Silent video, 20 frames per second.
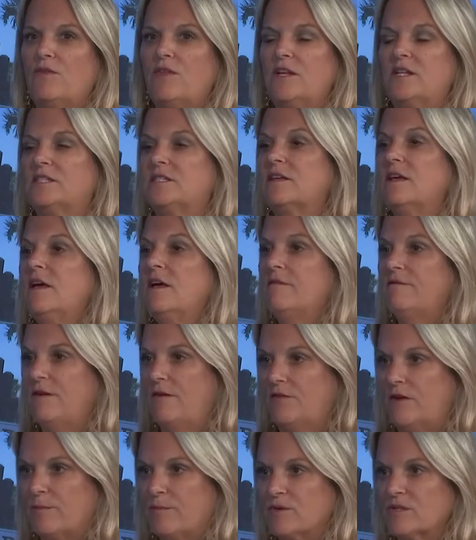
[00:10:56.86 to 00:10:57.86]
that it's
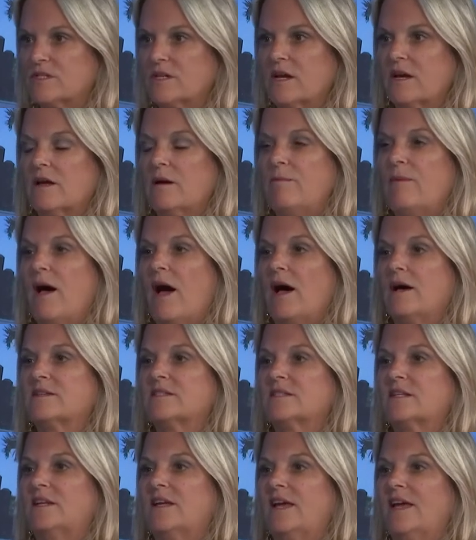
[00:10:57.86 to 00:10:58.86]
50%
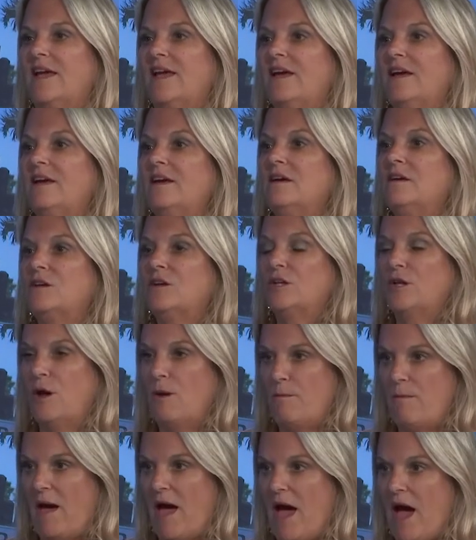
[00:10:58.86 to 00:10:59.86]
capacity. You know,
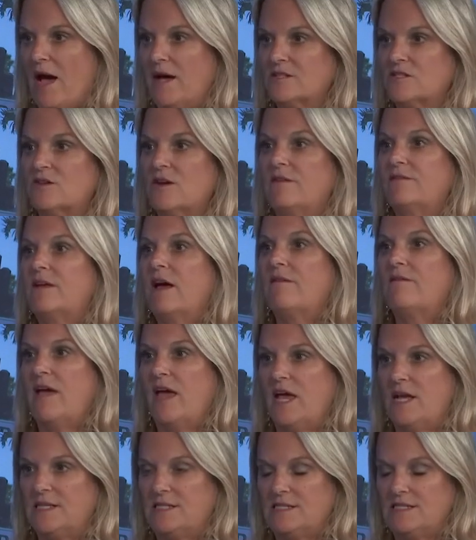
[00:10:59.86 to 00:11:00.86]
masks. You have to have
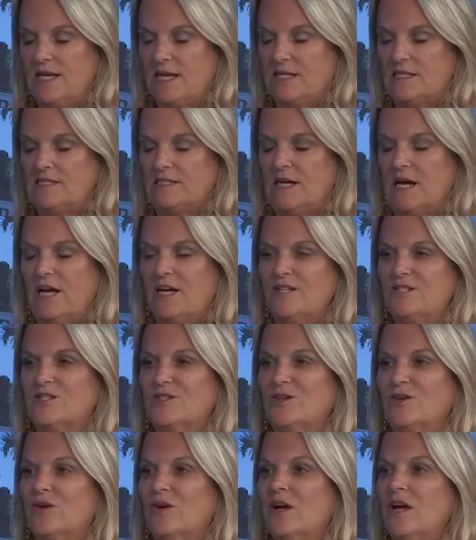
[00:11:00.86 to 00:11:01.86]
hand
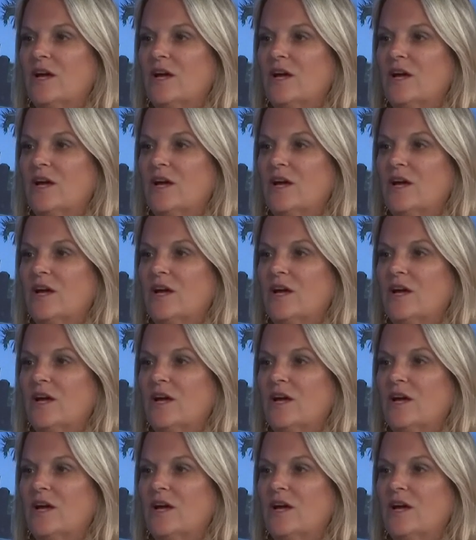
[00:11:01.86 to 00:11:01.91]
sanitizer.